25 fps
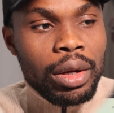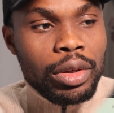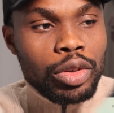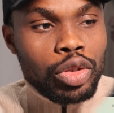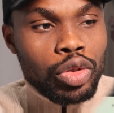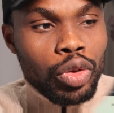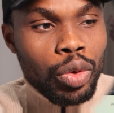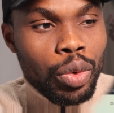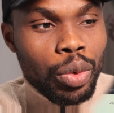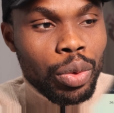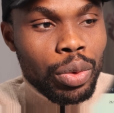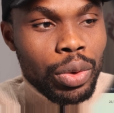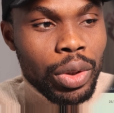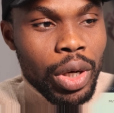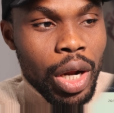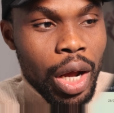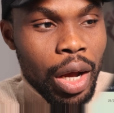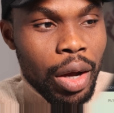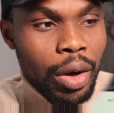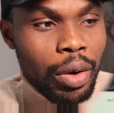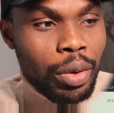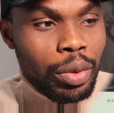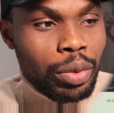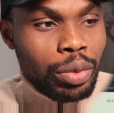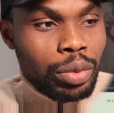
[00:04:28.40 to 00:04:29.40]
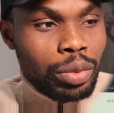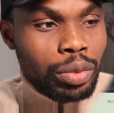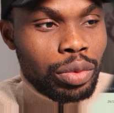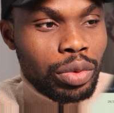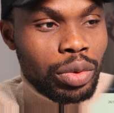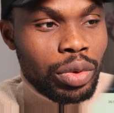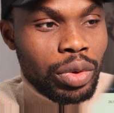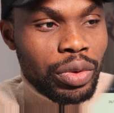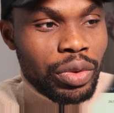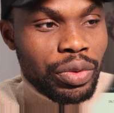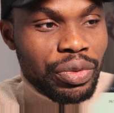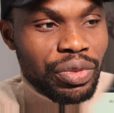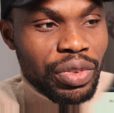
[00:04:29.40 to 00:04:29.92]
So now,
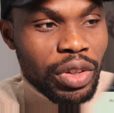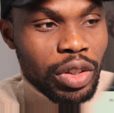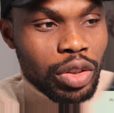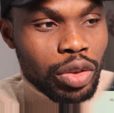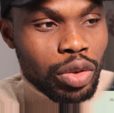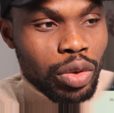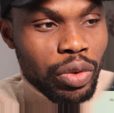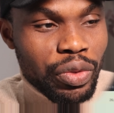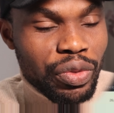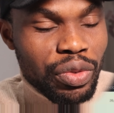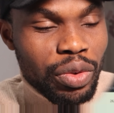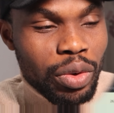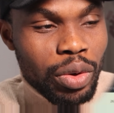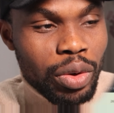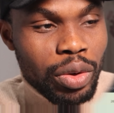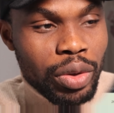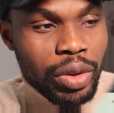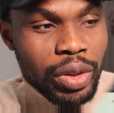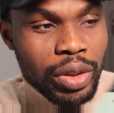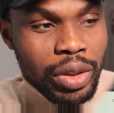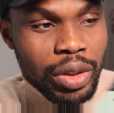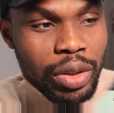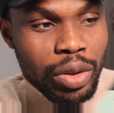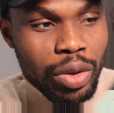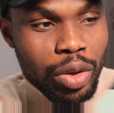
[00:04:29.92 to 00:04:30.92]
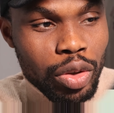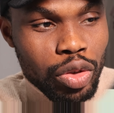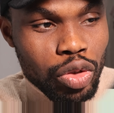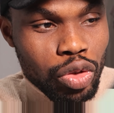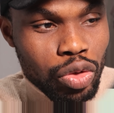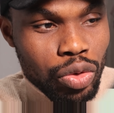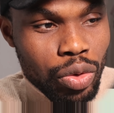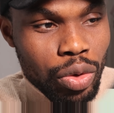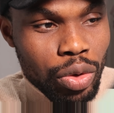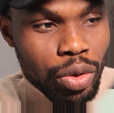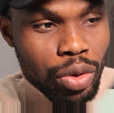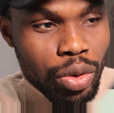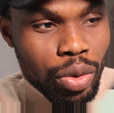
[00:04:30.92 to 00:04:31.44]
first of all, in the
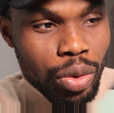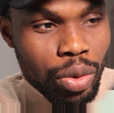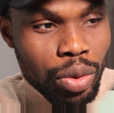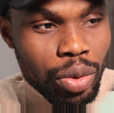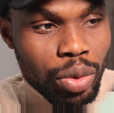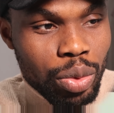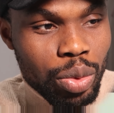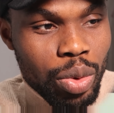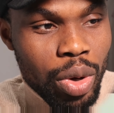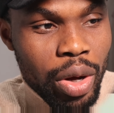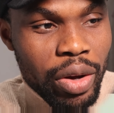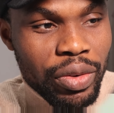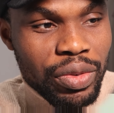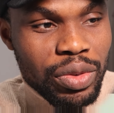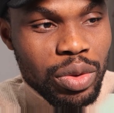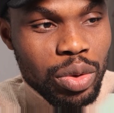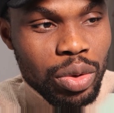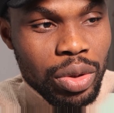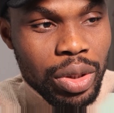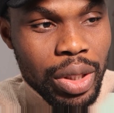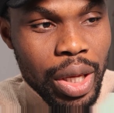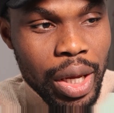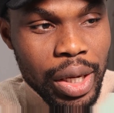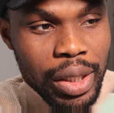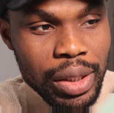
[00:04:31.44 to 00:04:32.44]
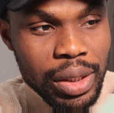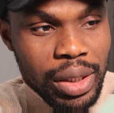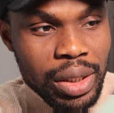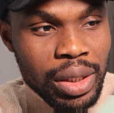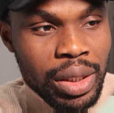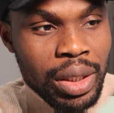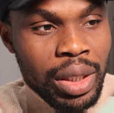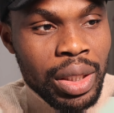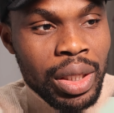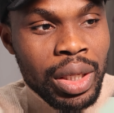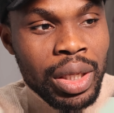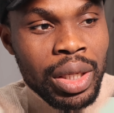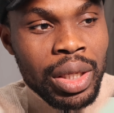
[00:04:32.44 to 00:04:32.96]
constructor, we have to
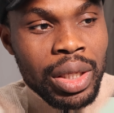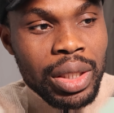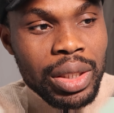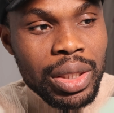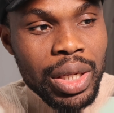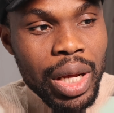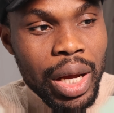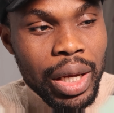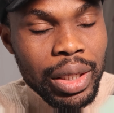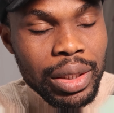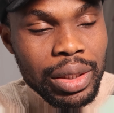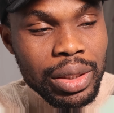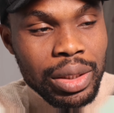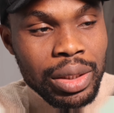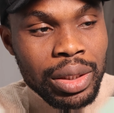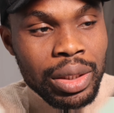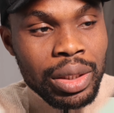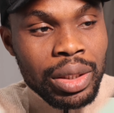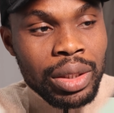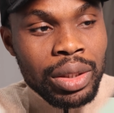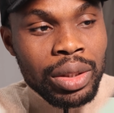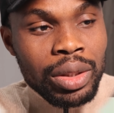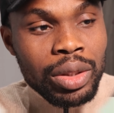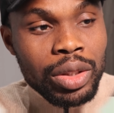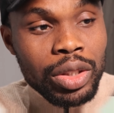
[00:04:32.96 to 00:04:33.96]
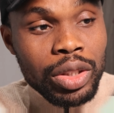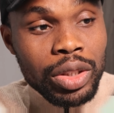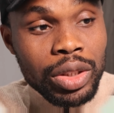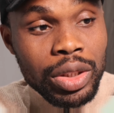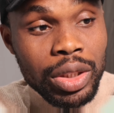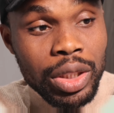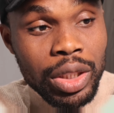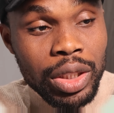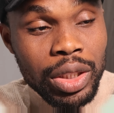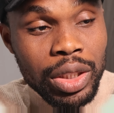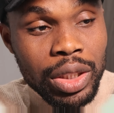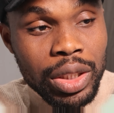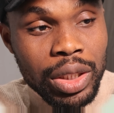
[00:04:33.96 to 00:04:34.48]
test that
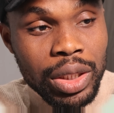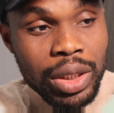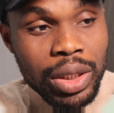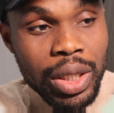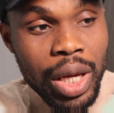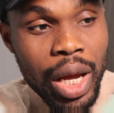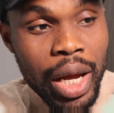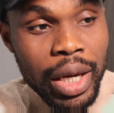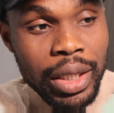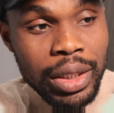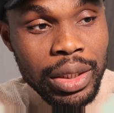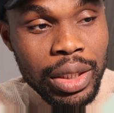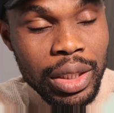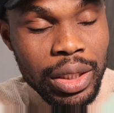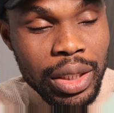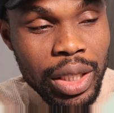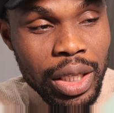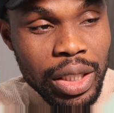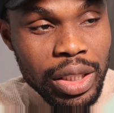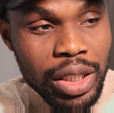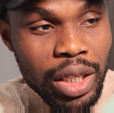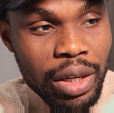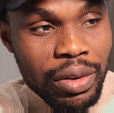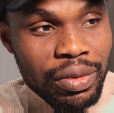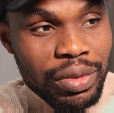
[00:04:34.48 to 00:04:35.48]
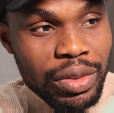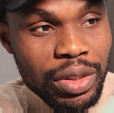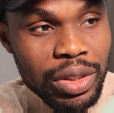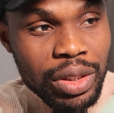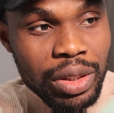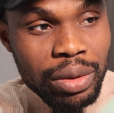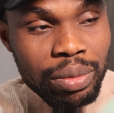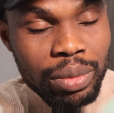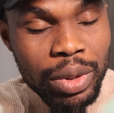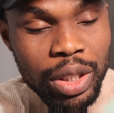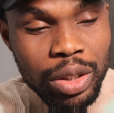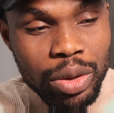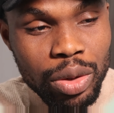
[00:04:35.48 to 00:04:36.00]
this iDataService,
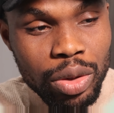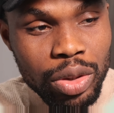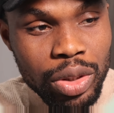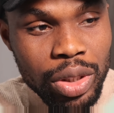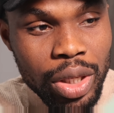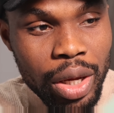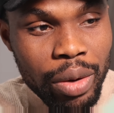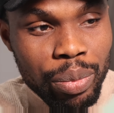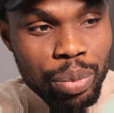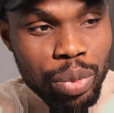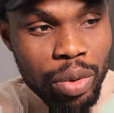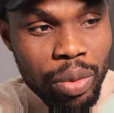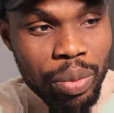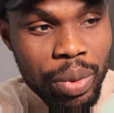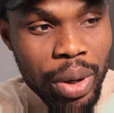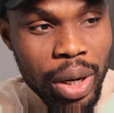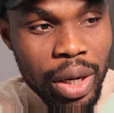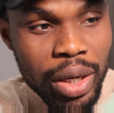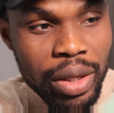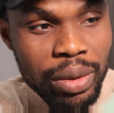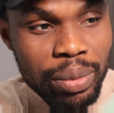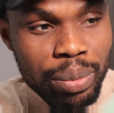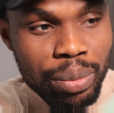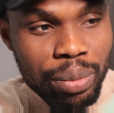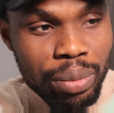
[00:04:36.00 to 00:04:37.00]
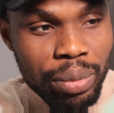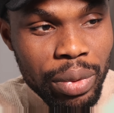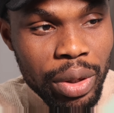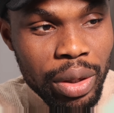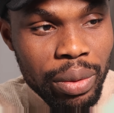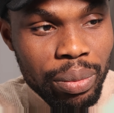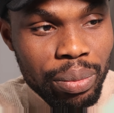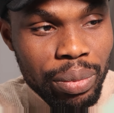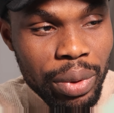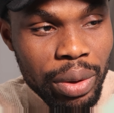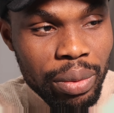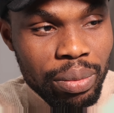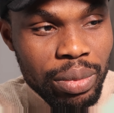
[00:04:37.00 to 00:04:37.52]
the methods are properly
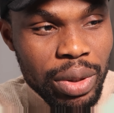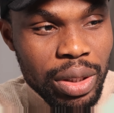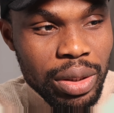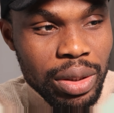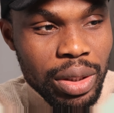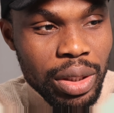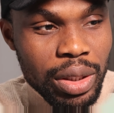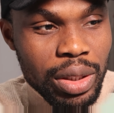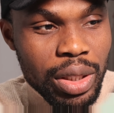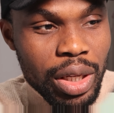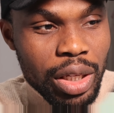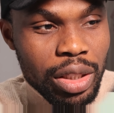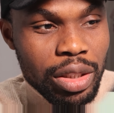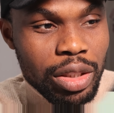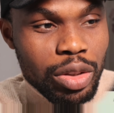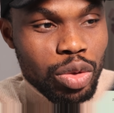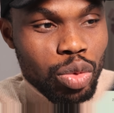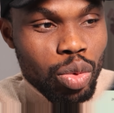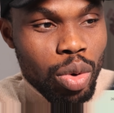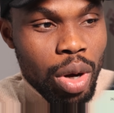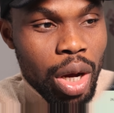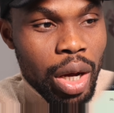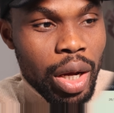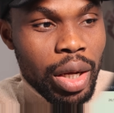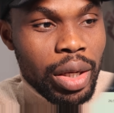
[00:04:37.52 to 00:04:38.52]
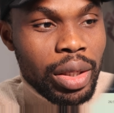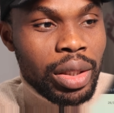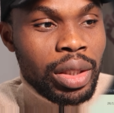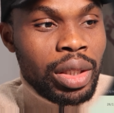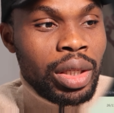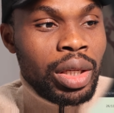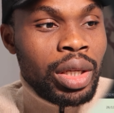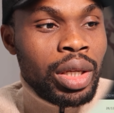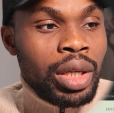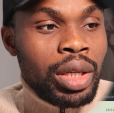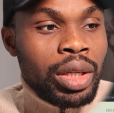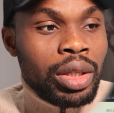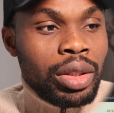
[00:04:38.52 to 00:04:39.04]
implemented. That is why
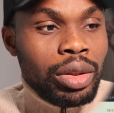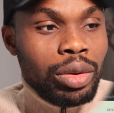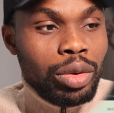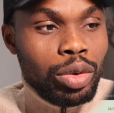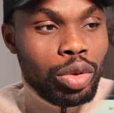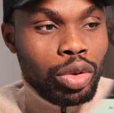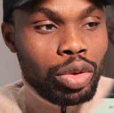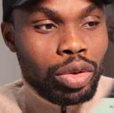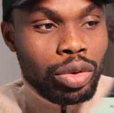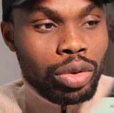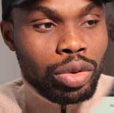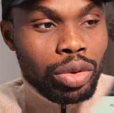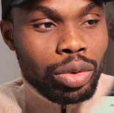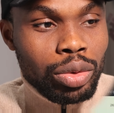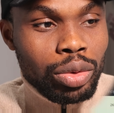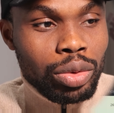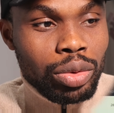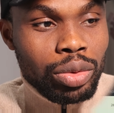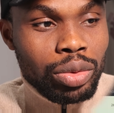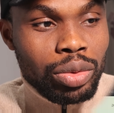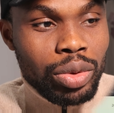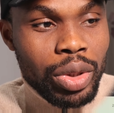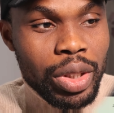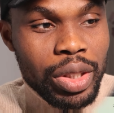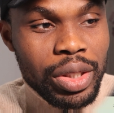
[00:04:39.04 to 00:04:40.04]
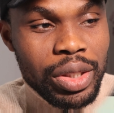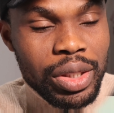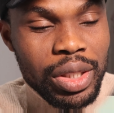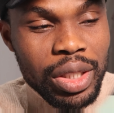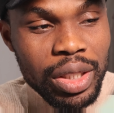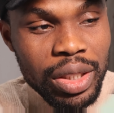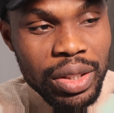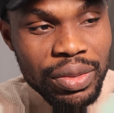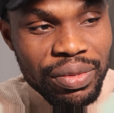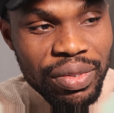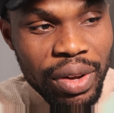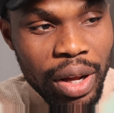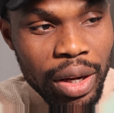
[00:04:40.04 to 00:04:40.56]
we should raise
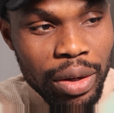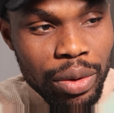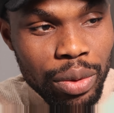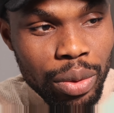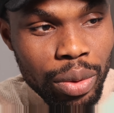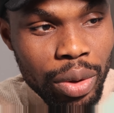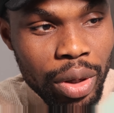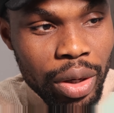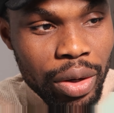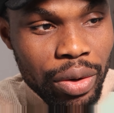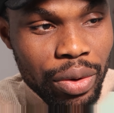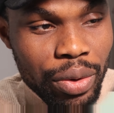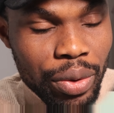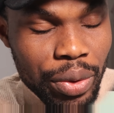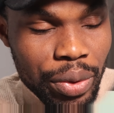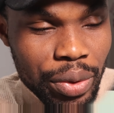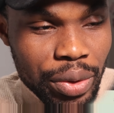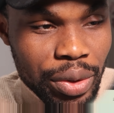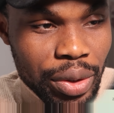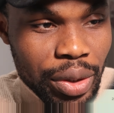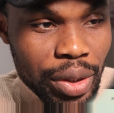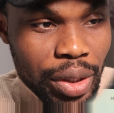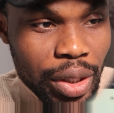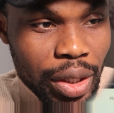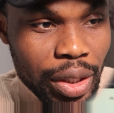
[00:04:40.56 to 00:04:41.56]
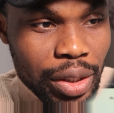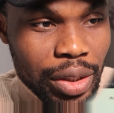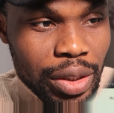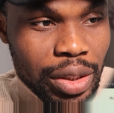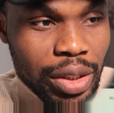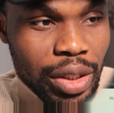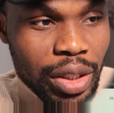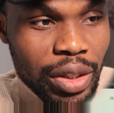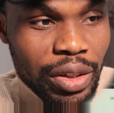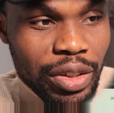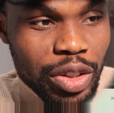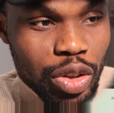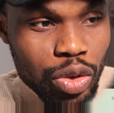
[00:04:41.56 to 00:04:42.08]
this value error in
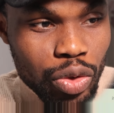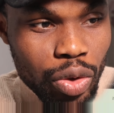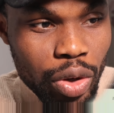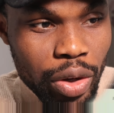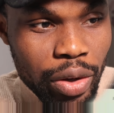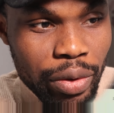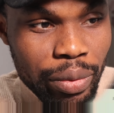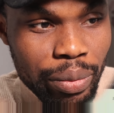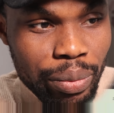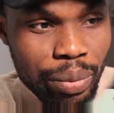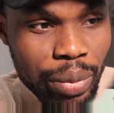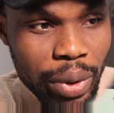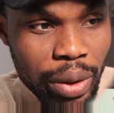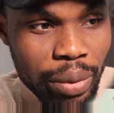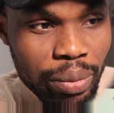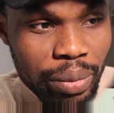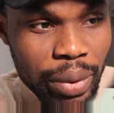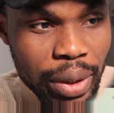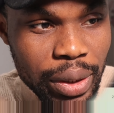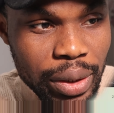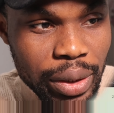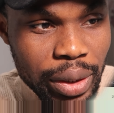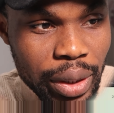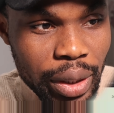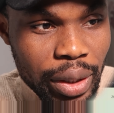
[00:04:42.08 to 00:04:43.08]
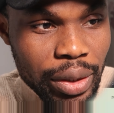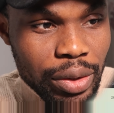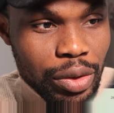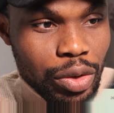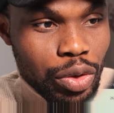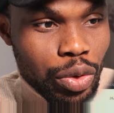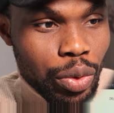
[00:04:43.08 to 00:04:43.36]
case it's not implemented.